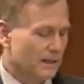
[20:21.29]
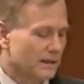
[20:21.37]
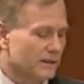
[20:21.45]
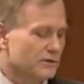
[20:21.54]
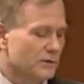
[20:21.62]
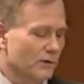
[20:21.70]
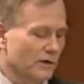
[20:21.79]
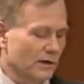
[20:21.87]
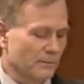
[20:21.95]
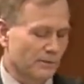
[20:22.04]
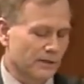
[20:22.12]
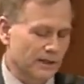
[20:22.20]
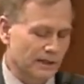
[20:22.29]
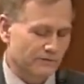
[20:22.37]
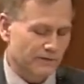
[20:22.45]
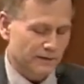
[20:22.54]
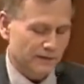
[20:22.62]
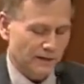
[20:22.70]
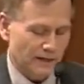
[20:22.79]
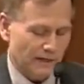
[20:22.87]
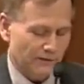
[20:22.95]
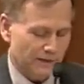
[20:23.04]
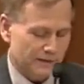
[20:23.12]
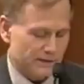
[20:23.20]
It is currently believed that the
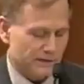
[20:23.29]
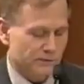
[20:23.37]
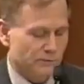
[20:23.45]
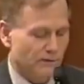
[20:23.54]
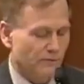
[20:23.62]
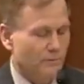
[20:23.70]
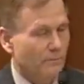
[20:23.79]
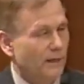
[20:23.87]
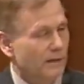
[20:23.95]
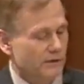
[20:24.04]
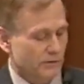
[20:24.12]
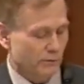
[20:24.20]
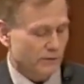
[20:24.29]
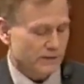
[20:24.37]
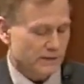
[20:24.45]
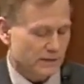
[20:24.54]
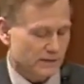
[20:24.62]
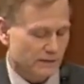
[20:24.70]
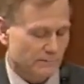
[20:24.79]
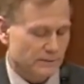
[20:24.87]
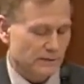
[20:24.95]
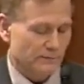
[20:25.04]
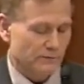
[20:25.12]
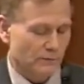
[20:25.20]
larynx is driven by two
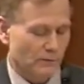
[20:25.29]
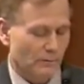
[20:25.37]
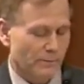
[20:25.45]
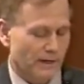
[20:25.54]
systems of neural